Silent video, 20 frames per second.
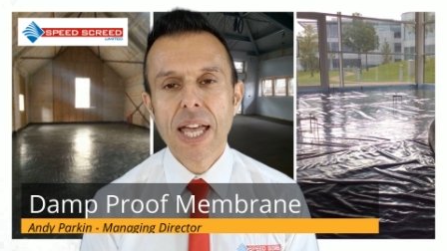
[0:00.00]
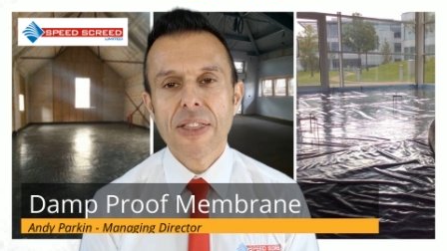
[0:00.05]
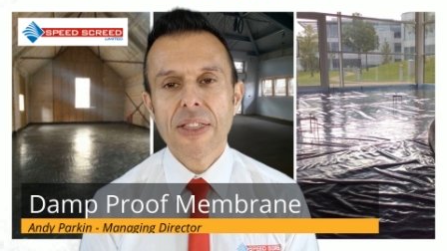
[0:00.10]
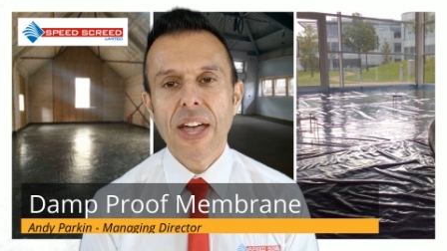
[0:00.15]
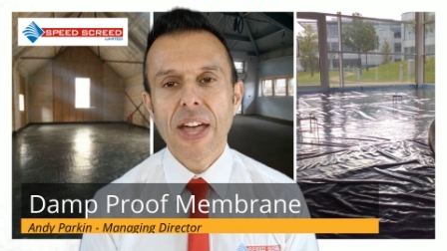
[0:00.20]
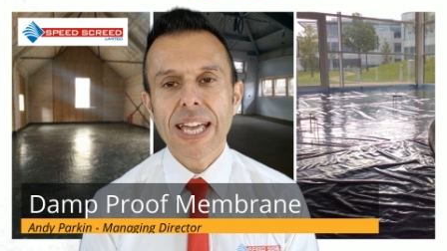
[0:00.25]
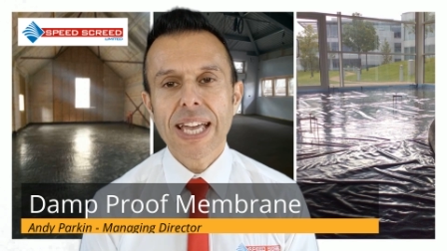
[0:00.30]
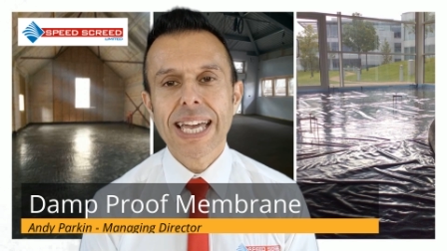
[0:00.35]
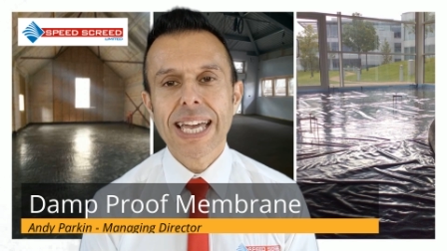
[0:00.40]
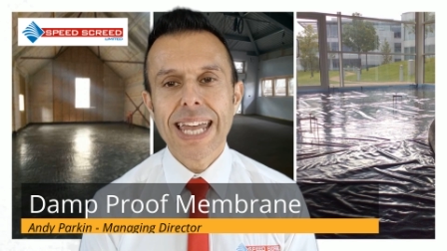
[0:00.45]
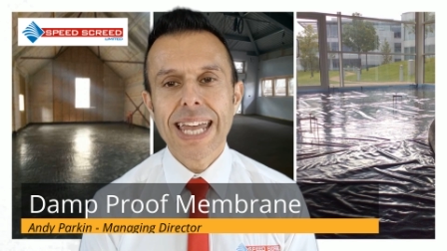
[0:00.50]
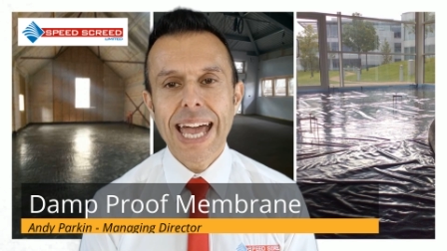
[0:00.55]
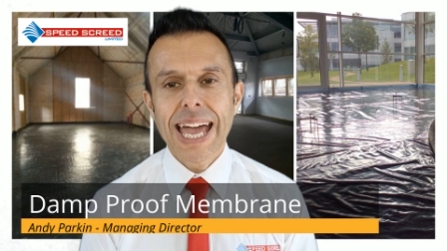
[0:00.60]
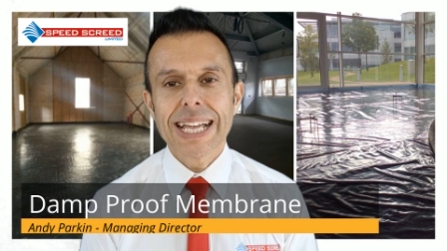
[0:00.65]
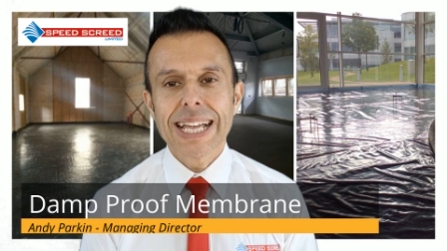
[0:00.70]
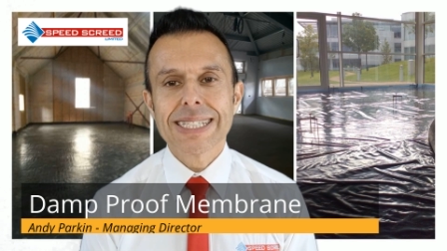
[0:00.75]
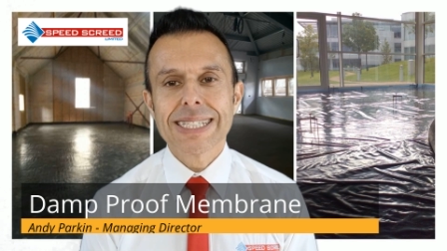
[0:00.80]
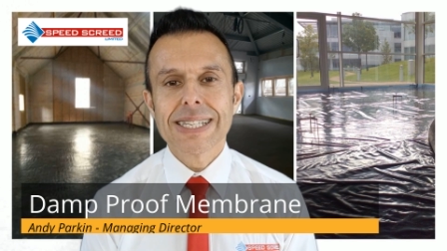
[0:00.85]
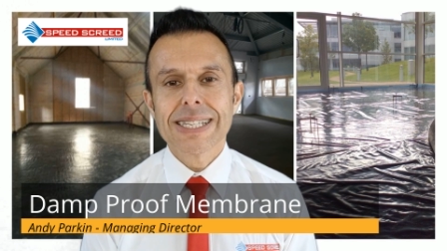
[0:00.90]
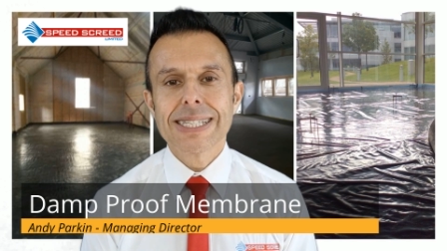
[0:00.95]
that can
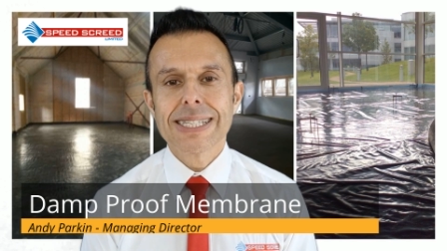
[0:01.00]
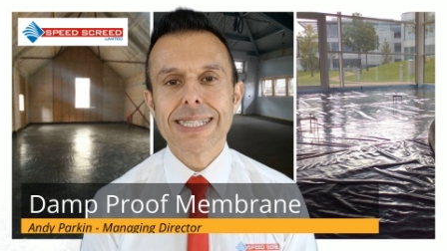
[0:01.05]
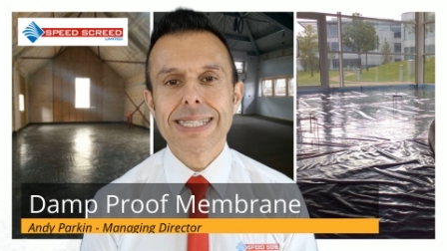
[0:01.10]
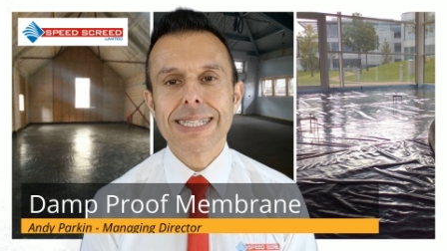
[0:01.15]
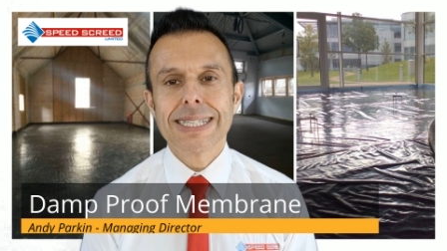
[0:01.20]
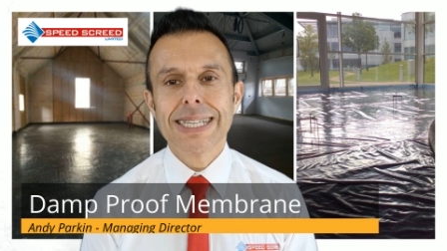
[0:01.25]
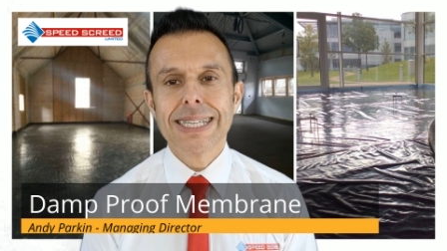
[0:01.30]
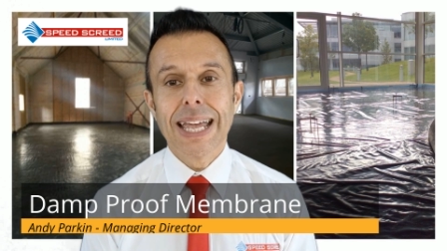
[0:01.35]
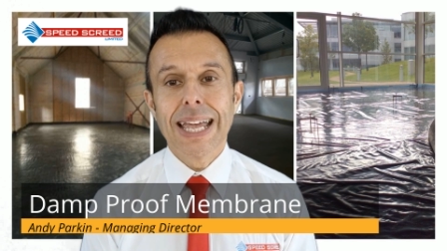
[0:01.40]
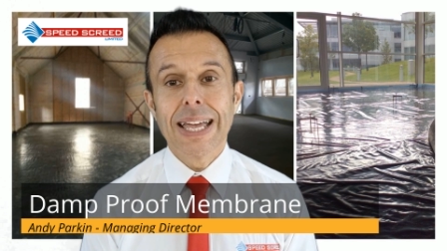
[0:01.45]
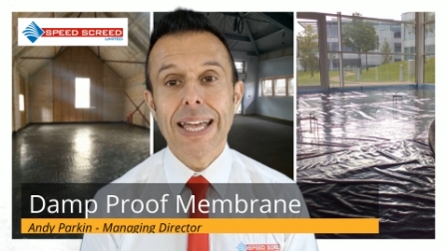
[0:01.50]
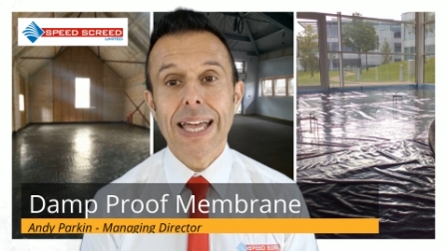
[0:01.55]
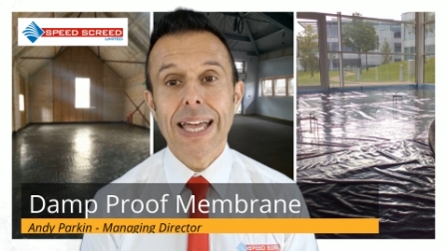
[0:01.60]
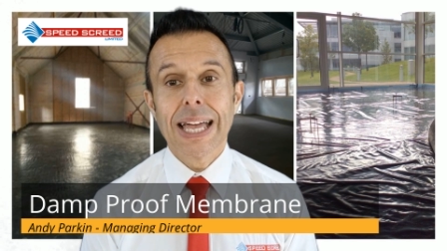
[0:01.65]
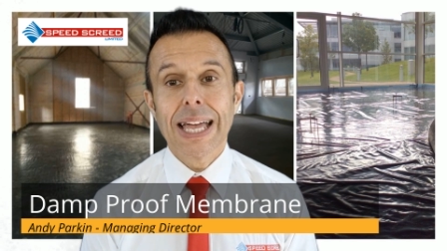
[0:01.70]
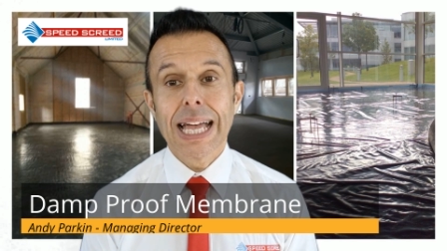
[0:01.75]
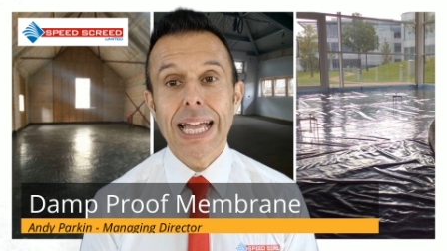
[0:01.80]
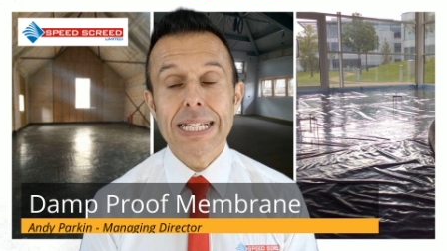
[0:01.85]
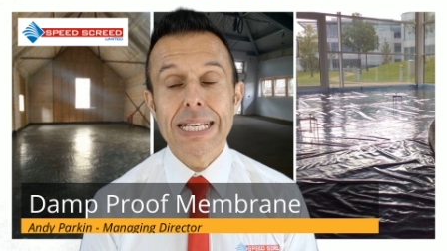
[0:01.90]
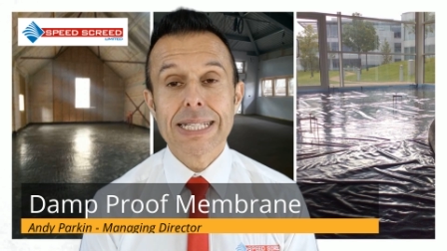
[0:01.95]
act as, uh,
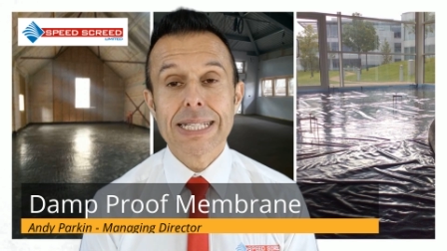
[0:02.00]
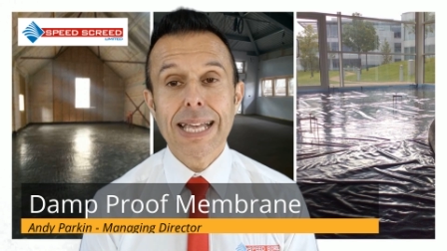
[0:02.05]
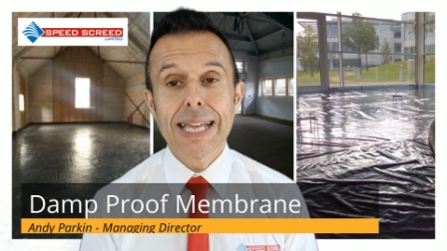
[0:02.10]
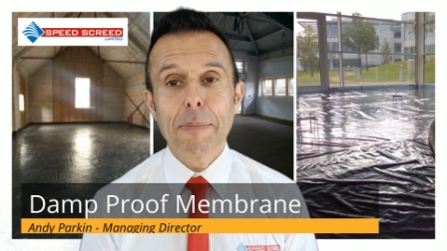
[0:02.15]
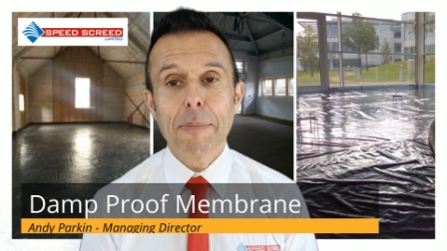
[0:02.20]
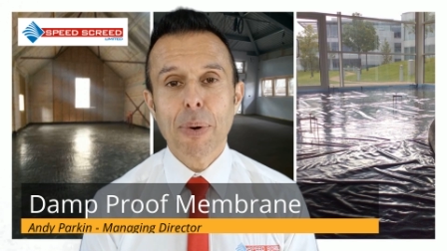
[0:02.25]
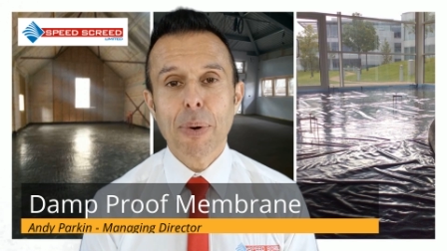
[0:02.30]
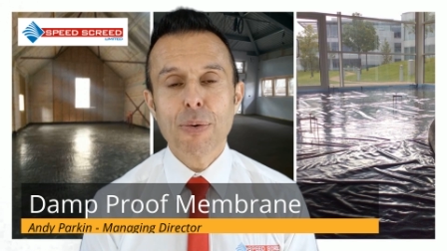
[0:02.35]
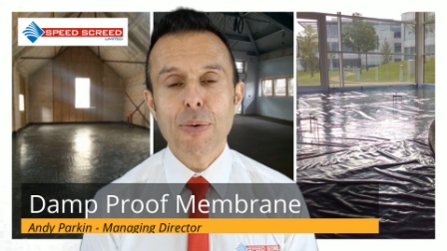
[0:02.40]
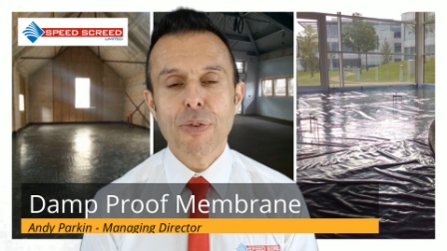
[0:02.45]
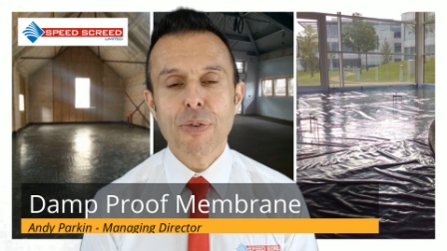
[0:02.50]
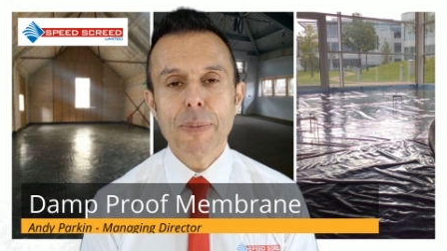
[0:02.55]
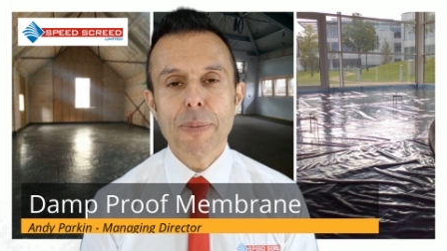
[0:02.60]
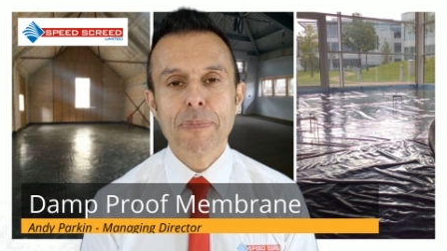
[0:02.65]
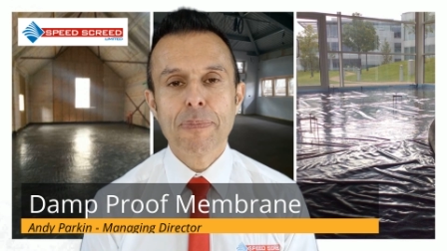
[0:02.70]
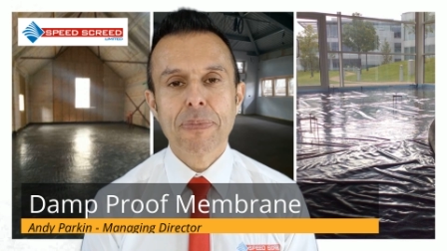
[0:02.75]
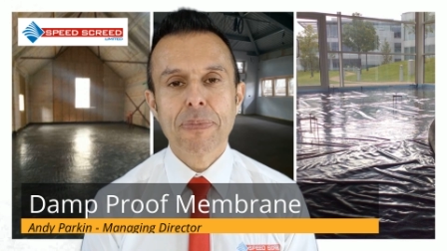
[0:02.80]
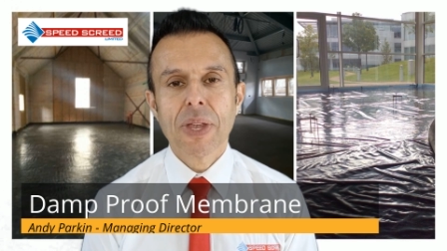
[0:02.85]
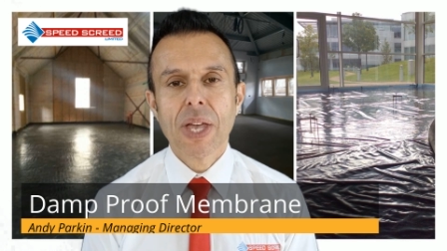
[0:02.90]
as damp-proofing.